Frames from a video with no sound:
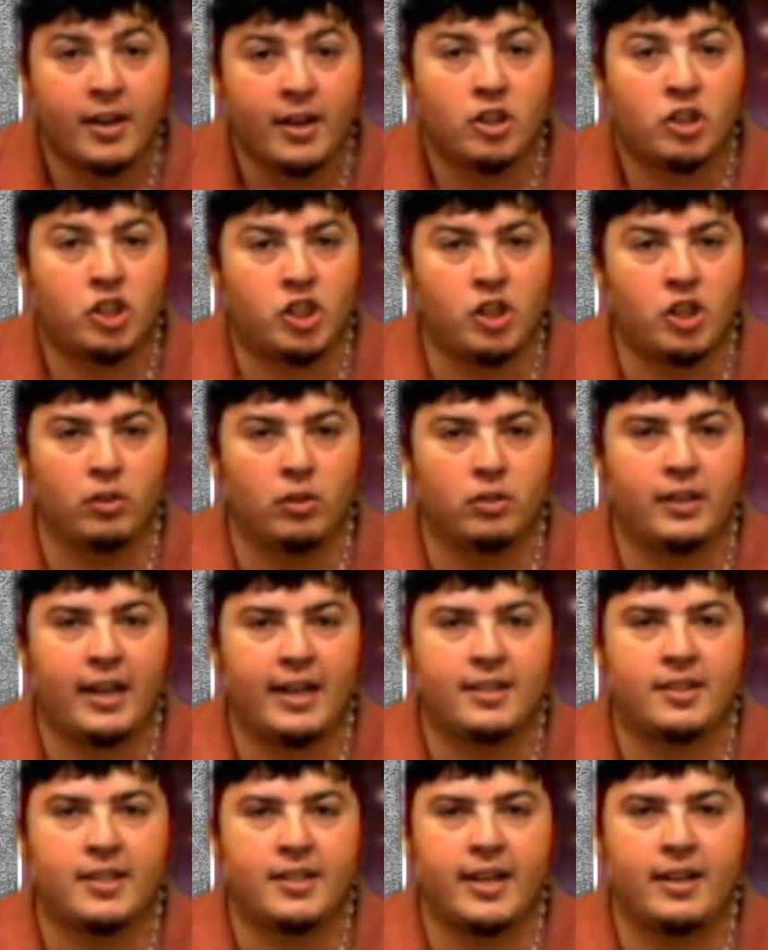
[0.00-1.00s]
Schilt
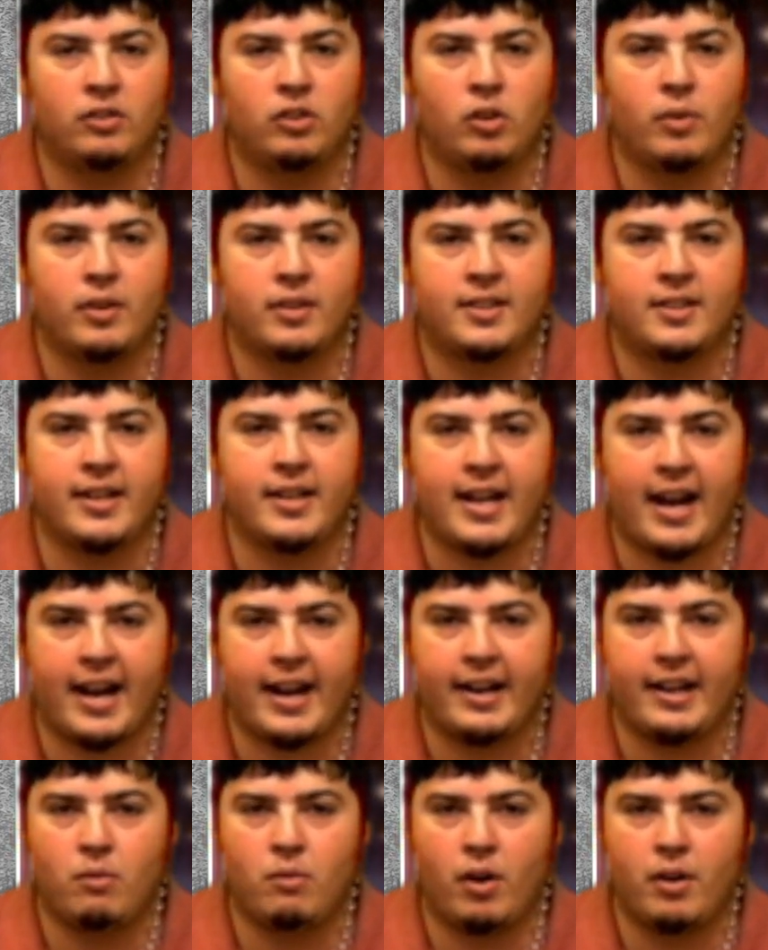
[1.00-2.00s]
led St. Louis to
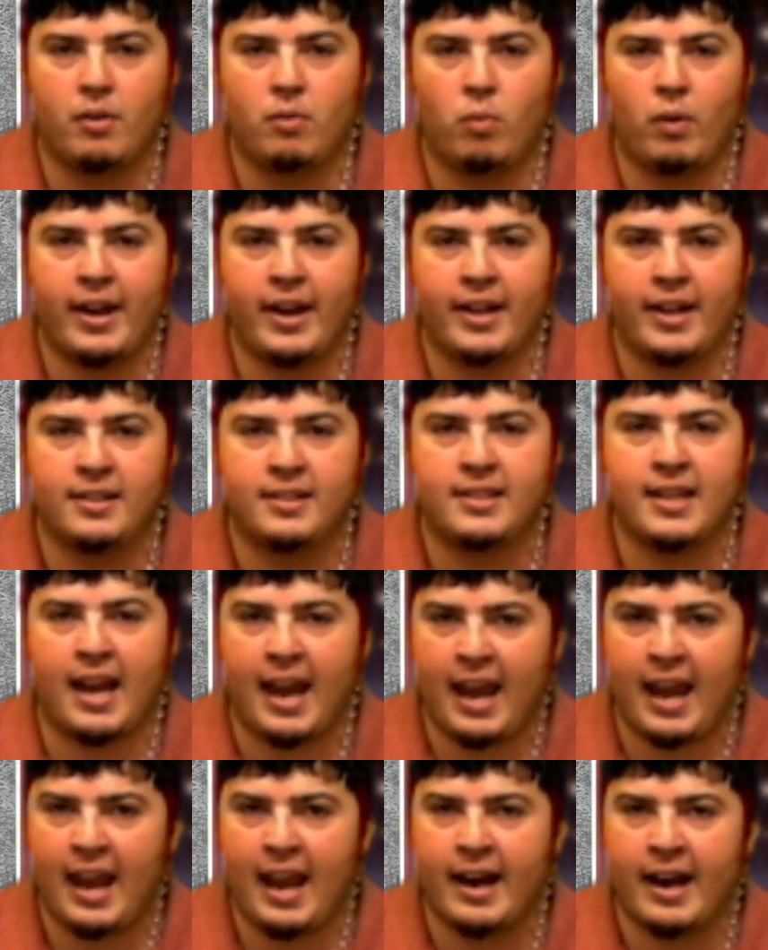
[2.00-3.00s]
91 wins
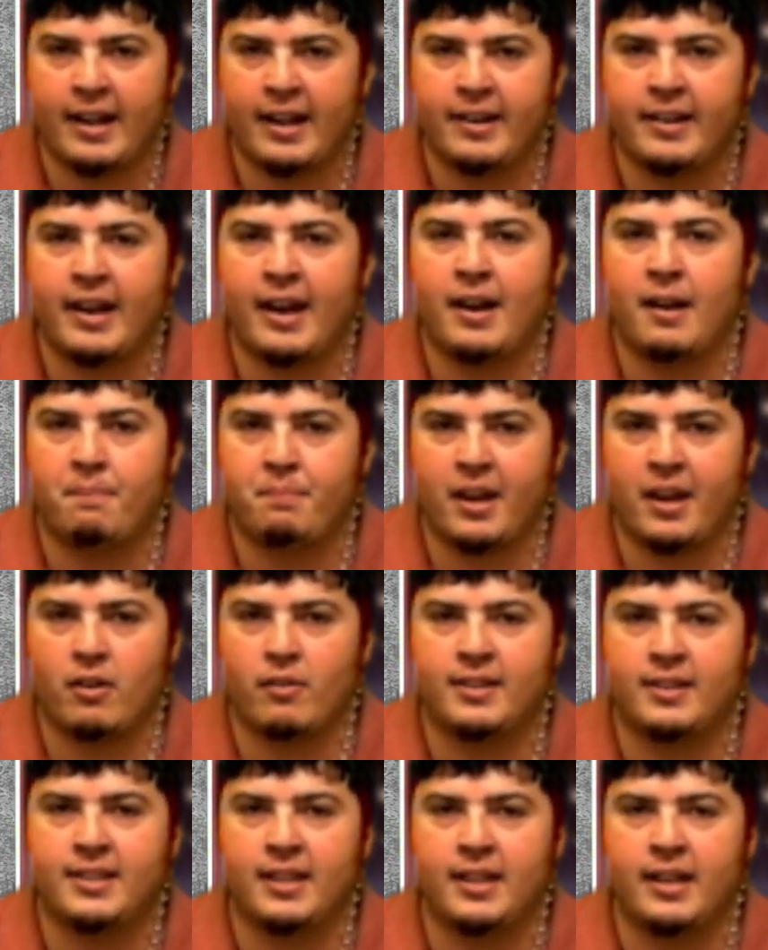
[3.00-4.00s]
and an
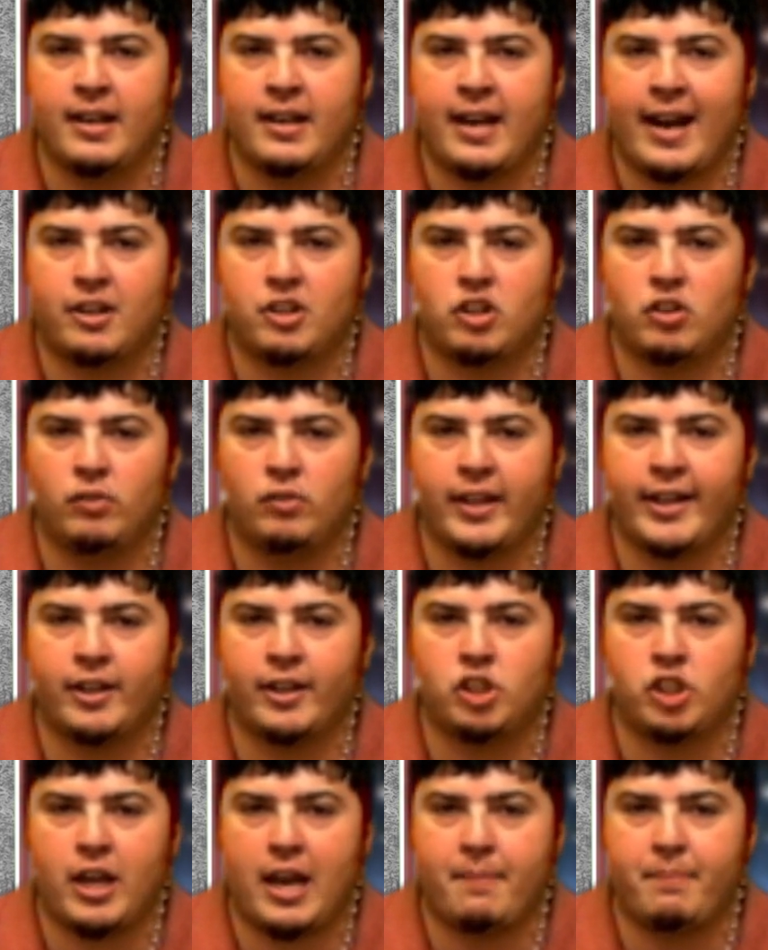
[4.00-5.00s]
appearance in the National
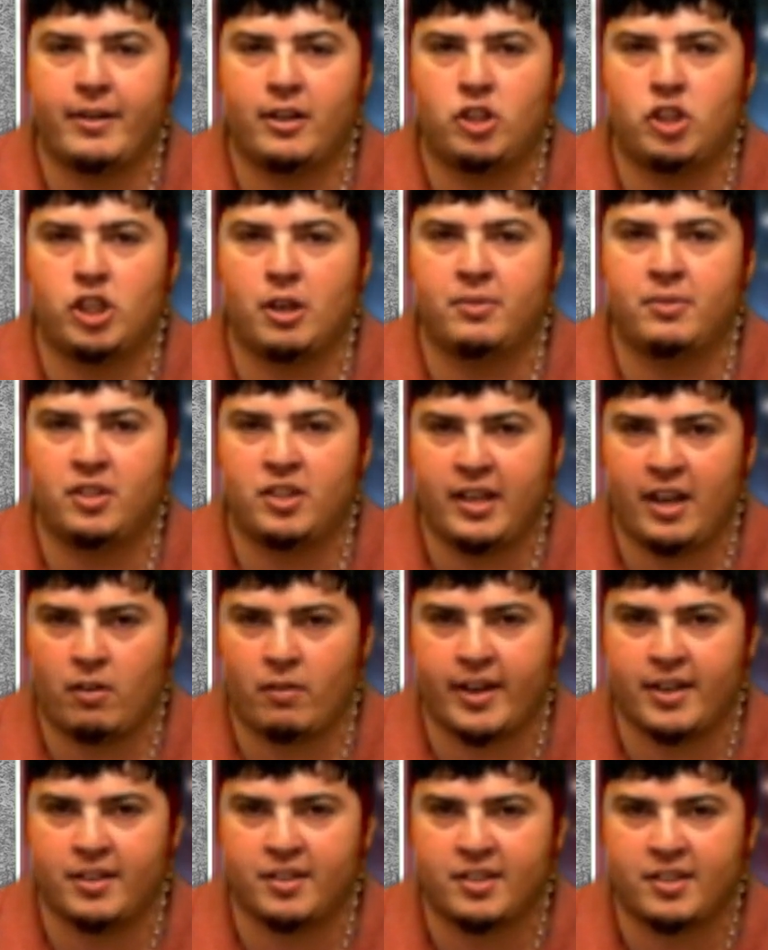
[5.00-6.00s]
League Championship
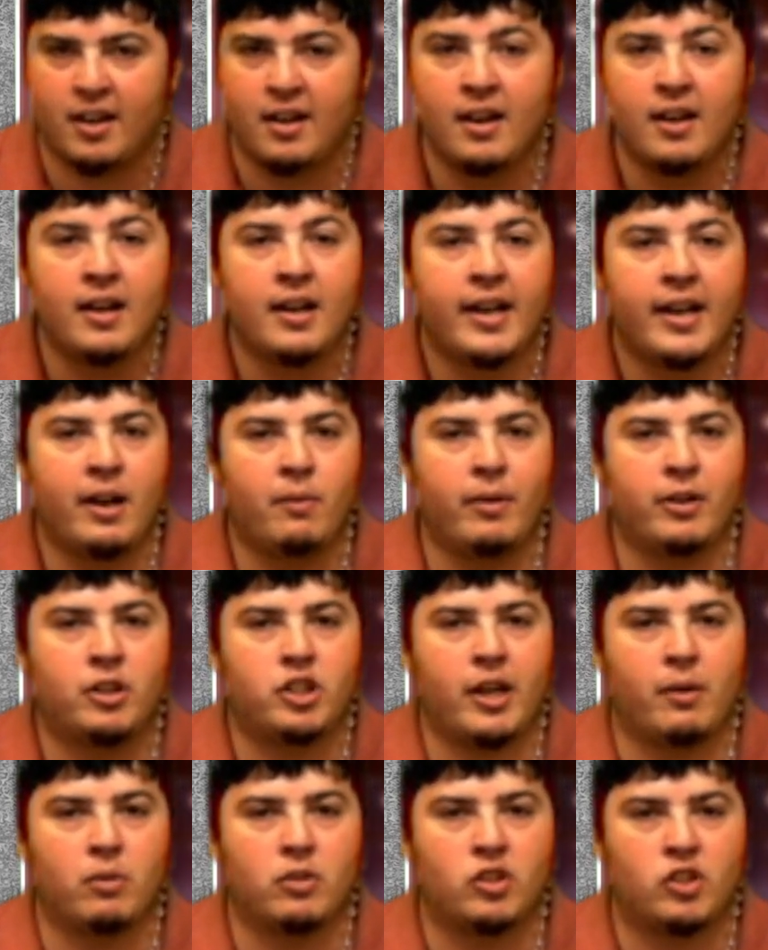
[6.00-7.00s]
Series, in which
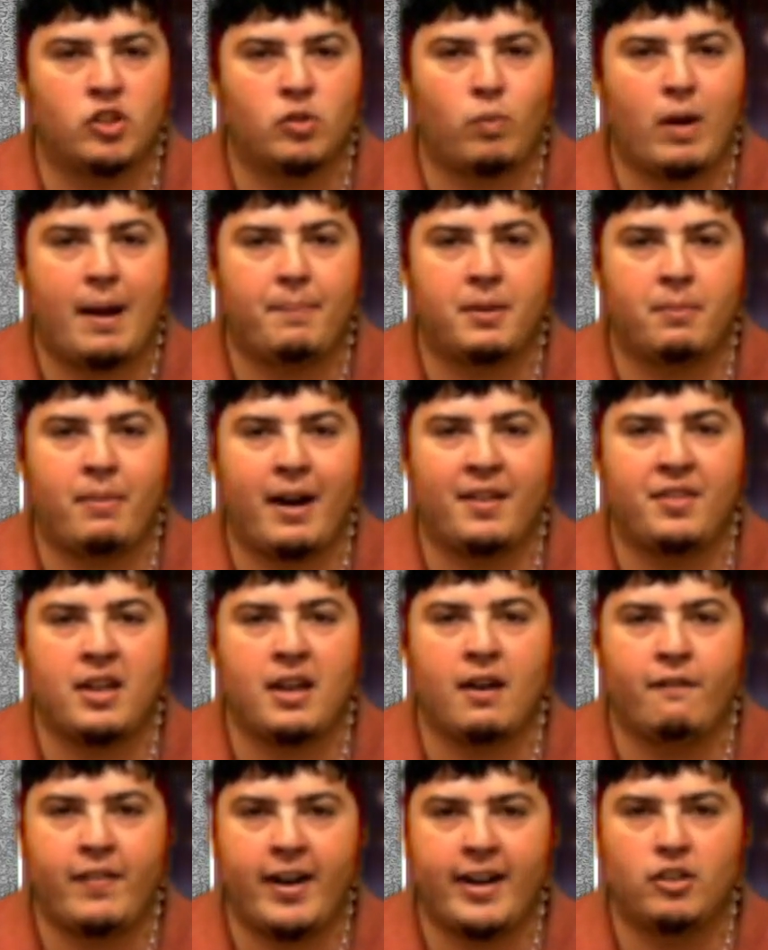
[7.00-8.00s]
they were swept by
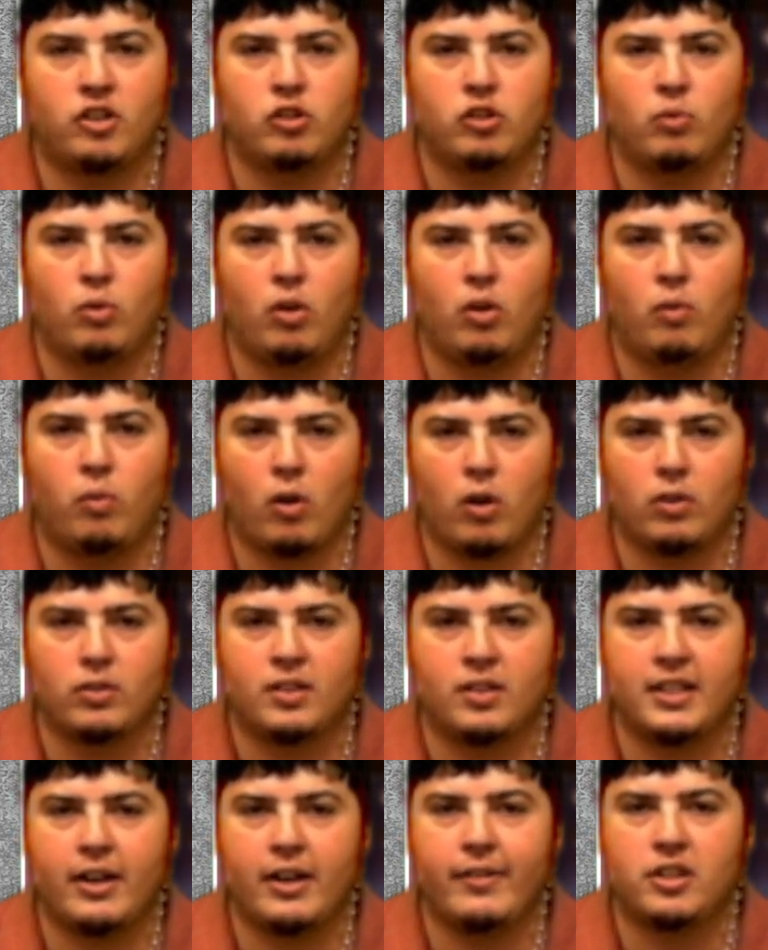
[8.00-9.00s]
the eventual World
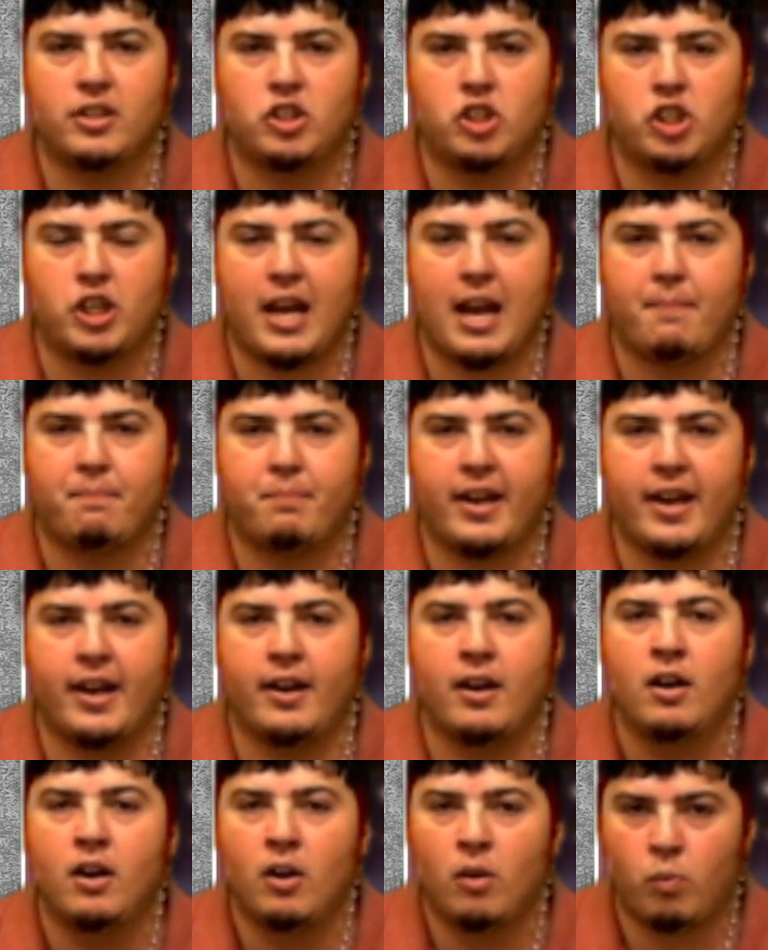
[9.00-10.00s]
Series
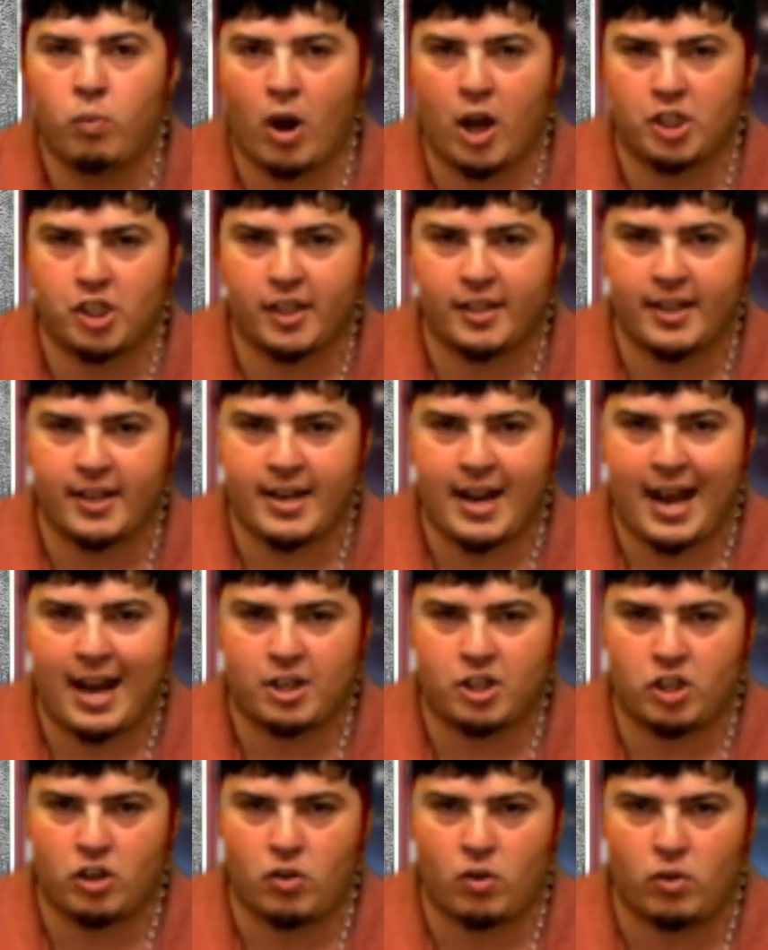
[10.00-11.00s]
champion, Washington
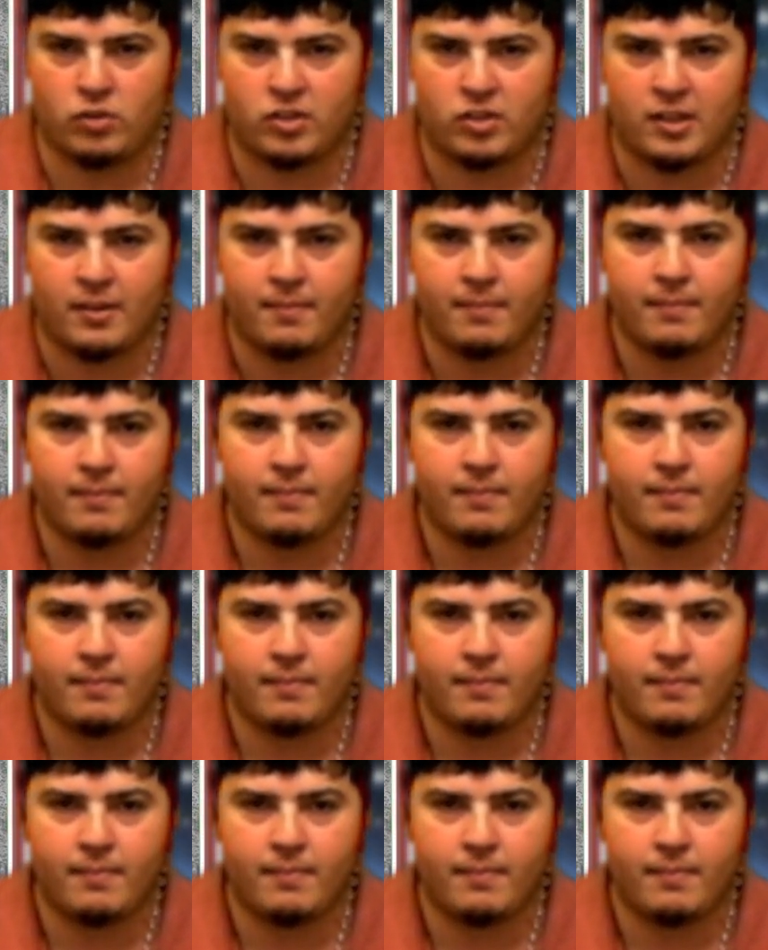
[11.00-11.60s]
Nationals.